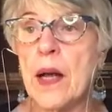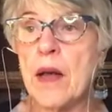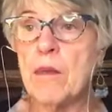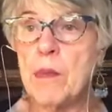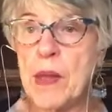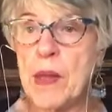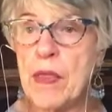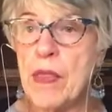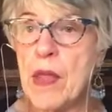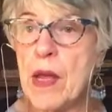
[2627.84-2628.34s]
I've
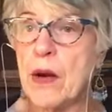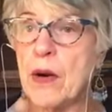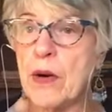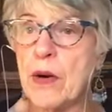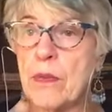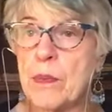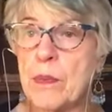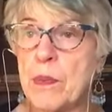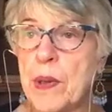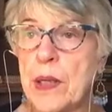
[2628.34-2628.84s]
been
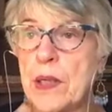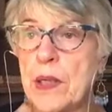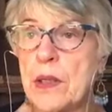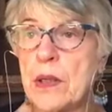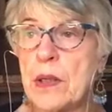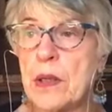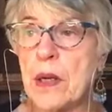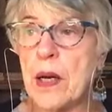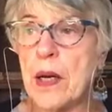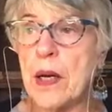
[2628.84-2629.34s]
there, but
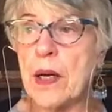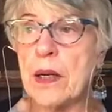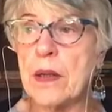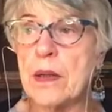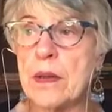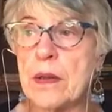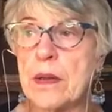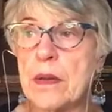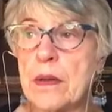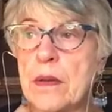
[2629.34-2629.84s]

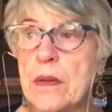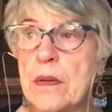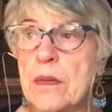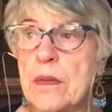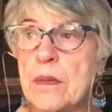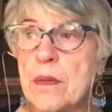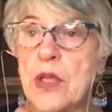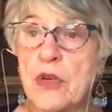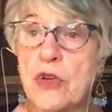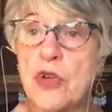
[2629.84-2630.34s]

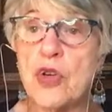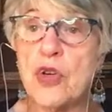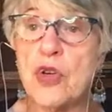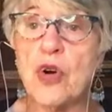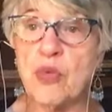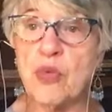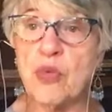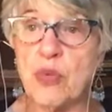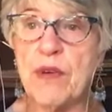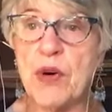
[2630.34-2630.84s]
there's
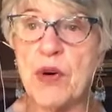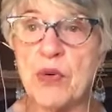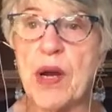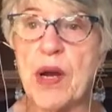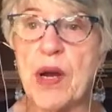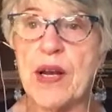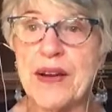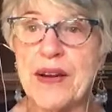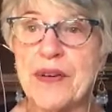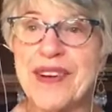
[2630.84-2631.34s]
no river
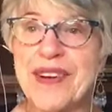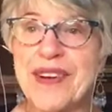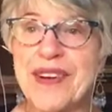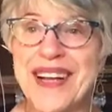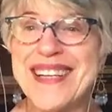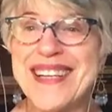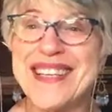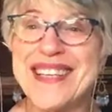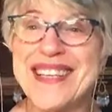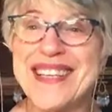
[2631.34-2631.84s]
running.
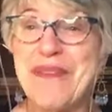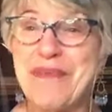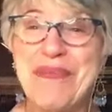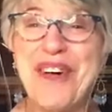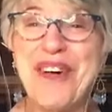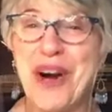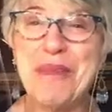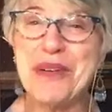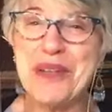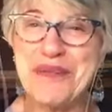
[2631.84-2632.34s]
It's a
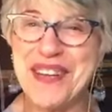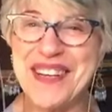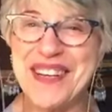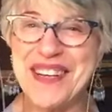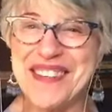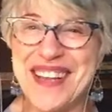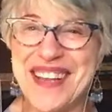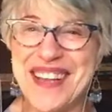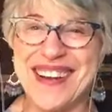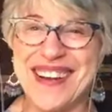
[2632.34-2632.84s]
farmer's
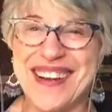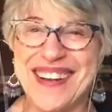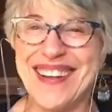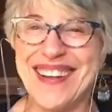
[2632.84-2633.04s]
field.